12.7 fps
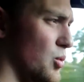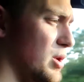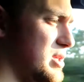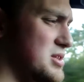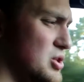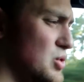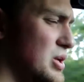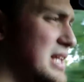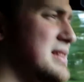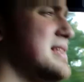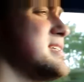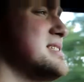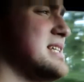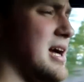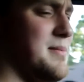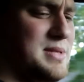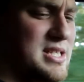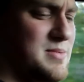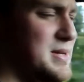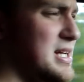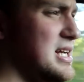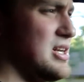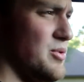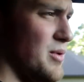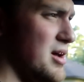Once you get this thing up to
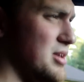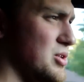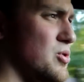speed around the